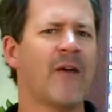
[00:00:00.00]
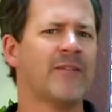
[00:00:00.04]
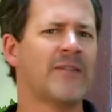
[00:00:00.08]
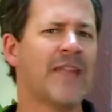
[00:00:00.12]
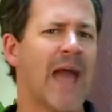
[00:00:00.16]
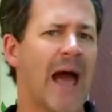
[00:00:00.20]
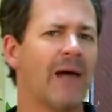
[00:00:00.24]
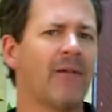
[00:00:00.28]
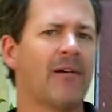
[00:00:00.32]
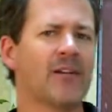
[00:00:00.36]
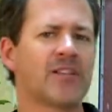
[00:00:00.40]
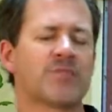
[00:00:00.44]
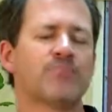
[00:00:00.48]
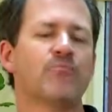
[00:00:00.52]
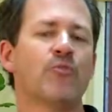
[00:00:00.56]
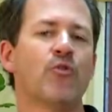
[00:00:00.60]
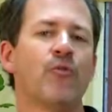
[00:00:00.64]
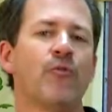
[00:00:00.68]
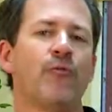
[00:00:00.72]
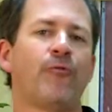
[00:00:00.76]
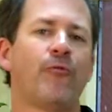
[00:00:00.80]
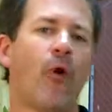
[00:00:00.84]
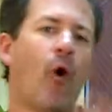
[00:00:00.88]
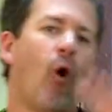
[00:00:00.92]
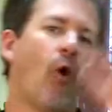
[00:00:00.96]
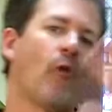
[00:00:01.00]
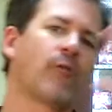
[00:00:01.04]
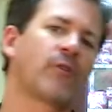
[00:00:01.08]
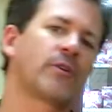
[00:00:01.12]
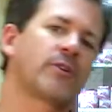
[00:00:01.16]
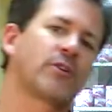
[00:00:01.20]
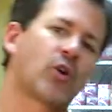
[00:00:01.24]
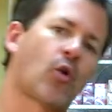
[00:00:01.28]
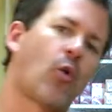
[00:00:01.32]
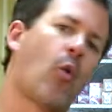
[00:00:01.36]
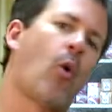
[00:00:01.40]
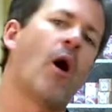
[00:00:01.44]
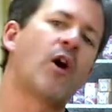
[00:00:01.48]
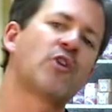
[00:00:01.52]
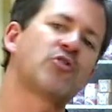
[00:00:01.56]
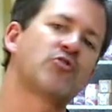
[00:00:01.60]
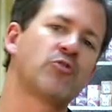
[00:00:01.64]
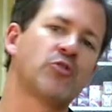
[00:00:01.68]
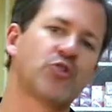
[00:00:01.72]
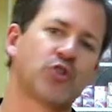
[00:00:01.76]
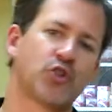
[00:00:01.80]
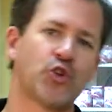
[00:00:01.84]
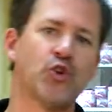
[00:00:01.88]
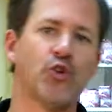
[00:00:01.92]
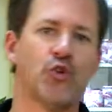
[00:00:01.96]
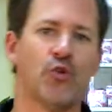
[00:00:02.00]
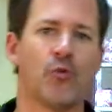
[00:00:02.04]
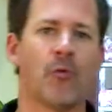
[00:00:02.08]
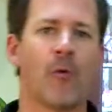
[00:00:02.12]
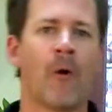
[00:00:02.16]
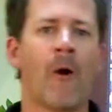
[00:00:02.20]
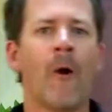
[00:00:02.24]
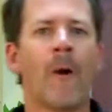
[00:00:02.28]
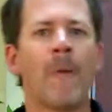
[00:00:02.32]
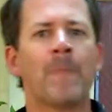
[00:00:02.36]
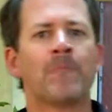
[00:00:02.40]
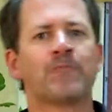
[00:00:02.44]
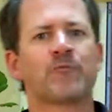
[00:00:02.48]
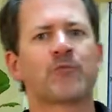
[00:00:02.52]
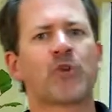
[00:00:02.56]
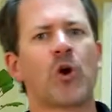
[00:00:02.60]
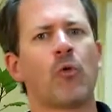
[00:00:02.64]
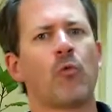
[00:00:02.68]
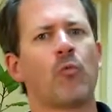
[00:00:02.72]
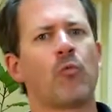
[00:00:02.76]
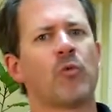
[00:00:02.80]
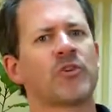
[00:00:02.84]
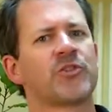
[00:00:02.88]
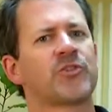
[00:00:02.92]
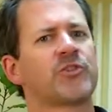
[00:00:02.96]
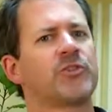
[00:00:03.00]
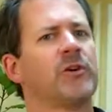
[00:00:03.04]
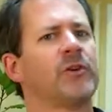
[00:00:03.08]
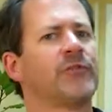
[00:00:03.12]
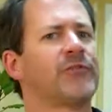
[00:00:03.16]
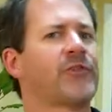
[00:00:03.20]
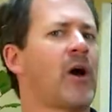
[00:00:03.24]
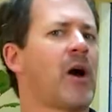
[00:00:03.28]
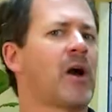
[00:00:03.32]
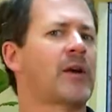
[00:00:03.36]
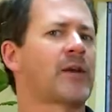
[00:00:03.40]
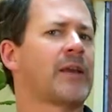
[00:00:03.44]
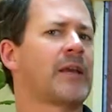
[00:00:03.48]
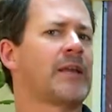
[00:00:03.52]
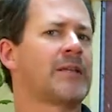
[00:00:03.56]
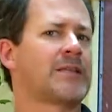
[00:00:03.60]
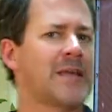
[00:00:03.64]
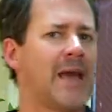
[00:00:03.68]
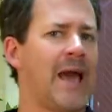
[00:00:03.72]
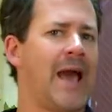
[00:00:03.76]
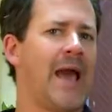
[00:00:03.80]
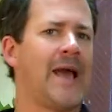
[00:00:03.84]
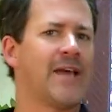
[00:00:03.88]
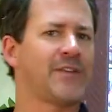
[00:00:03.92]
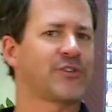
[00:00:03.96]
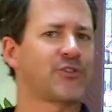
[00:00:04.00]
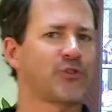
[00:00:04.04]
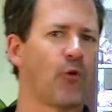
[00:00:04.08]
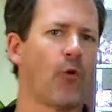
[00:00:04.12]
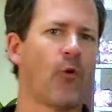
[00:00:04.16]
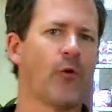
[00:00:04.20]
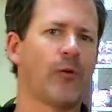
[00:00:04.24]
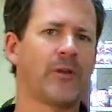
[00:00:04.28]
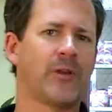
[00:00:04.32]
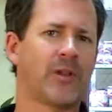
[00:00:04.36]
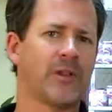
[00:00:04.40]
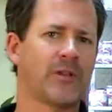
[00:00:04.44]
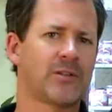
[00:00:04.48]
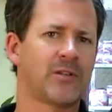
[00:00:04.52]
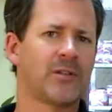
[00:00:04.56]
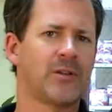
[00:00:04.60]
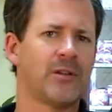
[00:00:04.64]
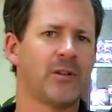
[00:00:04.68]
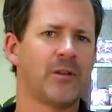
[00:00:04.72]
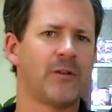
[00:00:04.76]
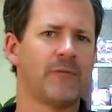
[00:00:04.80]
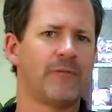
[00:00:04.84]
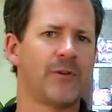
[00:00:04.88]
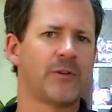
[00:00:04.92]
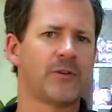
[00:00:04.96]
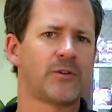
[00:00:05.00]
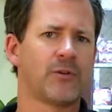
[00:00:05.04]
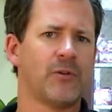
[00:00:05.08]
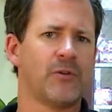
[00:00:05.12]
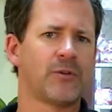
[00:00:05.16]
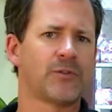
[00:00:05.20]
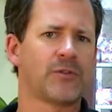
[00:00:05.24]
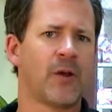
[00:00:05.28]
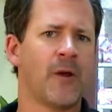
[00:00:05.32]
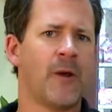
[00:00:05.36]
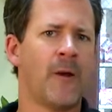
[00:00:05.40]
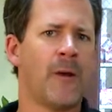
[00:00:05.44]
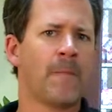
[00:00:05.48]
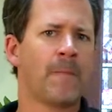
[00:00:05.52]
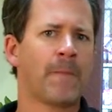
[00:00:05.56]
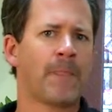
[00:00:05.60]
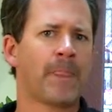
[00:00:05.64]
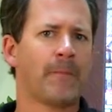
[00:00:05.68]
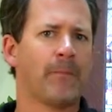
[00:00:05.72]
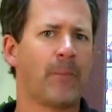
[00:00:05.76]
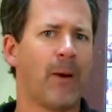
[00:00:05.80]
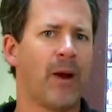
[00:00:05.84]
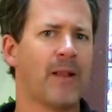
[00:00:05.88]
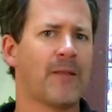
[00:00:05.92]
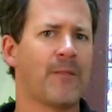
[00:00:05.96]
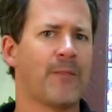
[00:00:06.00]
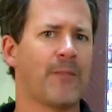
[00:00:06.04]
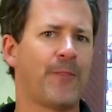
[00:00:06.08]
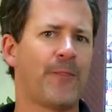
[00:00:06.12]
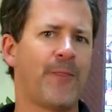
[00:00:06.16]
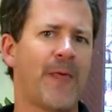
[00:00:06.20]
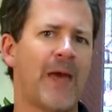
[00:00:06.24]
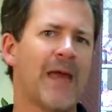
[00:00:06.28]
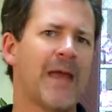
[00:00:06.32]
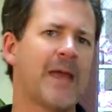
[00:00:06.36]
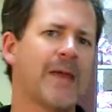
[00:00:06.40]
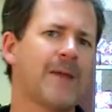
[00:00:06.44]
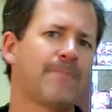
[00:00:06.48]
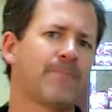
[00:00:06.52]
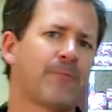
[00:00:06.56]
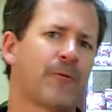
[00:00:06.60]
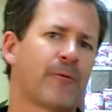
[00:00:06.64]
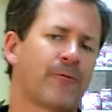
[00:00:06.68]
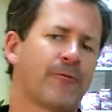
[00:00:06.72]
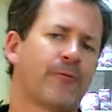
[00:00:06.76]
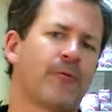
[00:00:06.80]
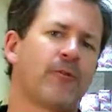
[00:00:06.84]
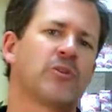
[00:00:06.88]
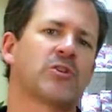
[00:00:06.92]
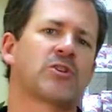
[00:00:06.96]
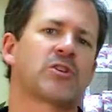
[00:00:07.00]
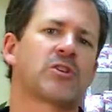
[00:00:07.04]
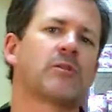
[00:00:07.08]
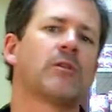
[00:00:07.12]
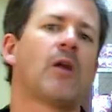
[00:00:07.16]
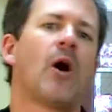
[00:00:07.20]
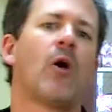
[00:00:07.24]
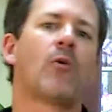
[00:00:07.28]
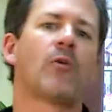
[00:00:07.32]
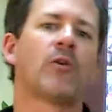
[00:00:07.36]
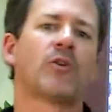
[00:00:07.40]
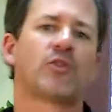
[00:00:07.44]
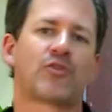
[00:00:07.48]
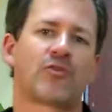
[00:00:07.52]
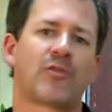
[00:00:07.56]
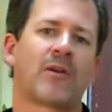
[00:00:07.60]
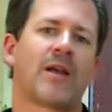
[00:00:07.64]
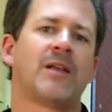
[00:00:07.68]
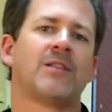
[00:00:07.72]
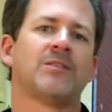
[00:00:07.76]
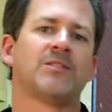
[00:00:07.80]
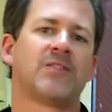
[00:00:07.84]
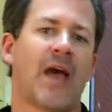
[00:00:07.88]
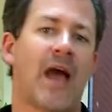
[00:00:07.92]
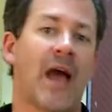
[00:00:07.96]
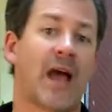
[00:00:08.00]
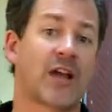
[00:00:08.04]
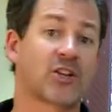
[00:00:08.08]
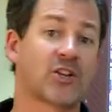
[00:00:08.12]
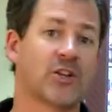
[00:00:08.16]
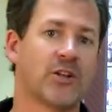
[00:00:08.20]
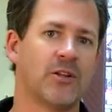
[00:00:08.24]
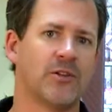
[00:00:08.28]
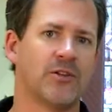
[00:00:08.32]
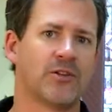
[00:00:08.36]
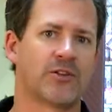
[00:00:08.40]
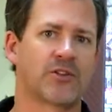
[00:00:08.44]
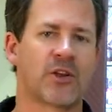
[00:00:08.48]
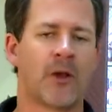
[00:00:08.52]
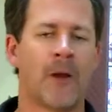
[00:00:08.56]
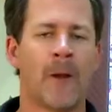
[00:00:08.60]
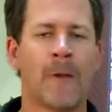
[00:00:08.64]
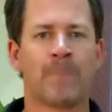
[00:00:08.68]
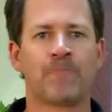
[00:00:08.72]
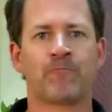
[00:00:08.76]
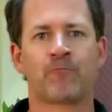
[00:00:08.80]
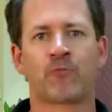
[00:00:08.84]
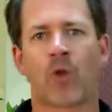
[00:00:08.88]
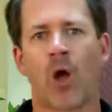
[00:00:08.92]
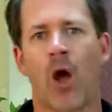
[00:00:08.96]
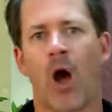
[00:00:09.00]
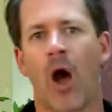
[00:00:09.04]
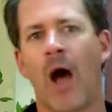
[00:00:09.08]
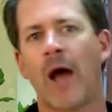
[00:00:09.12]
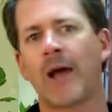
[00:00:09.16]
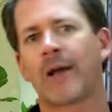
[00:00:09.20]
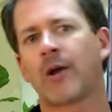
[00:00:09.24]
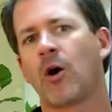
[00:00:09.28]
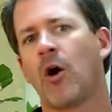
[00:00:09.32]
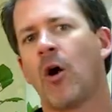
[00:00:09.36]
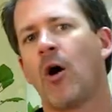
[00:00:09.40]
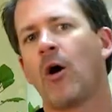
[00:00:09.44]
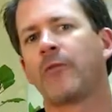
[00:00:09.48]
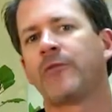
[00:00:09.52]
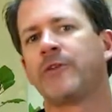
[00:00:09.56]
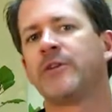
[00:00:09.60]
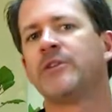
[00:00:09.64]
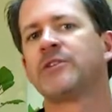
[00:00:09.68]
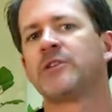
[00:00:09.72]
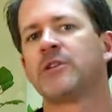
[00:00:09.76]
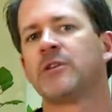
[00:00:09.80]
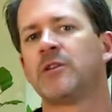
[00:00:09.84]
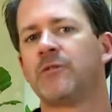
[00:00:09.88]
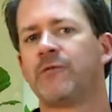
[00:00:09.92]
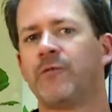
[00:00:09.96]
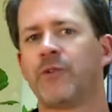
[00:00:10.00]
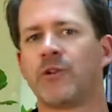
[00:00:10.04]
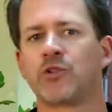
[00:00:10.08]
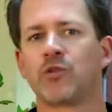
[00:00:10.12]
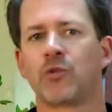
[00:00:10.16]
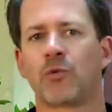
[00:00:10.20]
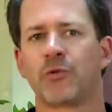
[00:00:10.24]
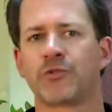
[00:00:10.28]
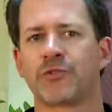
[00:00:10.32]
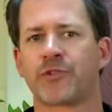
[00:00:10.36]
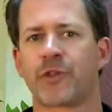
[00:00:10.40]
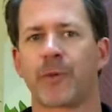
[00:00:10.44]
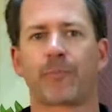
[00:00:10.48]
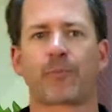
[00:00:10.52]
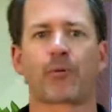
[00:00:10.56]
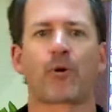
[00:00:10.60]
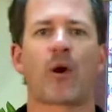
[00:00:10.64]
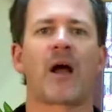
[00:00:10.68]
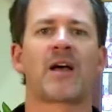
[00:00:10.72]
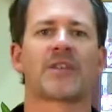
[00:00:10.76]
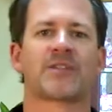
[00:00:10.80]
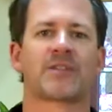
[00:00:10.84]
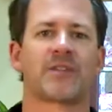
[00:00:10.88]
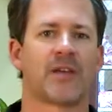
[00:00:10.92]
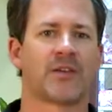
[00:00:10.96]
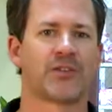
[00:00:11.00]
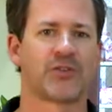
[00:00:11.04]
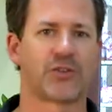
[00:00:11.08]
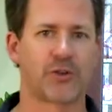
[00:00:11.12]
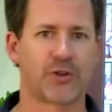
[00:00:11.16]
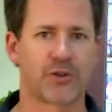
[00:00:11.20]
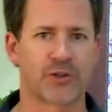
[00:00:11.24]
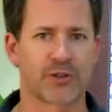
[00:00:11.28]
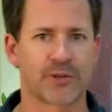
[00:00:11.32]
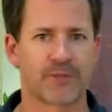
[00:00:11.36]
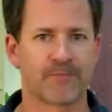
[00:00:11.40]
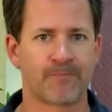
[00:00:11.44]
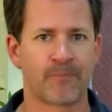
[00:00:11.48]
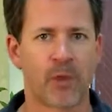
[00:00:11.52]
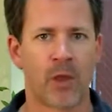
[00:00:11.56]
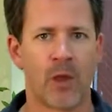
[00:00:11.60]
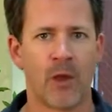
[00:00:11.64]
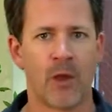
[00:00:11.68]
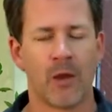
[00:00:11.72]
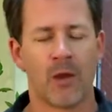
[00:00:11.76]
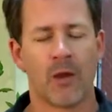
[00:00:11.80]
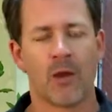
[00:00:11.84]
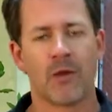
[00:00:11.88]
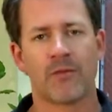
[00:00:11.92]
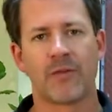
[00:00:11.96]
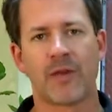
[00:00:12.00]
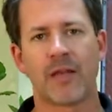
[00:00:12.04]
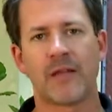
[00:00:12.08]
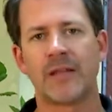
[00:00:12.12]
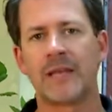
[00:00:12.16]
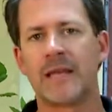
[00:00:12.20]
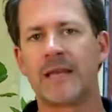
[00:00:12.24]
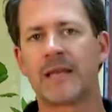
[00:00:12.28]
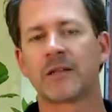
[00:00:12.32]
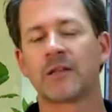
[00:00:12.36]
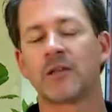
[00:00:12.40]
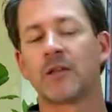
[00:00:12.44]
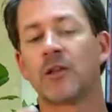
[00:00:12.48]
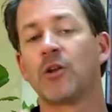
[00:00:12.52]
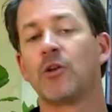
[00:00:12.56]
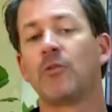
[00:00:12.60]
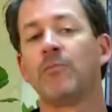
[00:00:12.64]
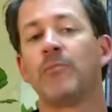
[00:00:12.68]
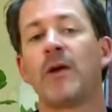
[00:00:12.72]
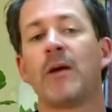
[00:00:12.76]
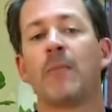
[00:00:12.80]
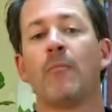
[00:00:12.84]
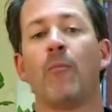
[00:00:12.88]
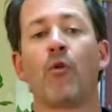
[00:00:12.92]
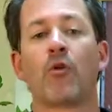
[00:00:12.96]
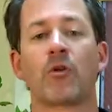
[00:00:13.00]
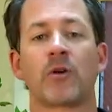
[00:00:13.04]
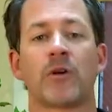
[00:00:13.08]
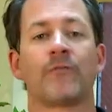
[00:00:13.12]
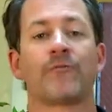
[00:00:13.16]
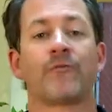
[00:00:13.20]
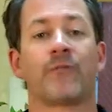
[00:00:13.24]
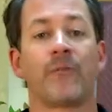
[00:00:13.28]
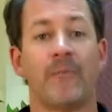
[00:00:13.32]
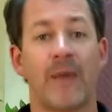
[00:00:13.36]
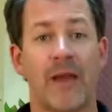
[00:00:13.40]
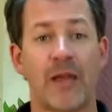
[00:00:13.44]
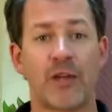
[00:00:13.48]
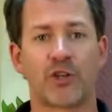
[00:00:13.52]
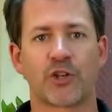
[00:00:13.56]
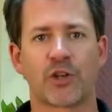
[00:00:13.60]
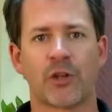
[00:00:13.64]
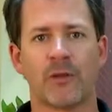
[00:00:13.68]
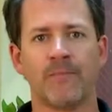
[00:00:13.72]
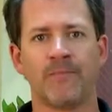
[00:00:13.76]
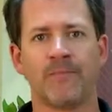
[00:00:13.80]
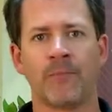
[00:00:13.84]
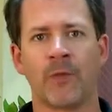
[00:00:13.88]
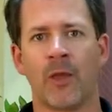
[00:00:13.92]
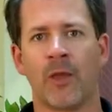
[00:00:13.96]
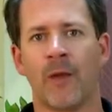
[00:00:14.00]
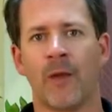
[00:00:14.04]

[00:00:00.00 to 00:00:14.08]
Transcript: Now let's move over to Quadrant 2. So we're still talking task-oriented individuals, but they prefer slower transactions. I call these individuals the processors. They need a little bit more information.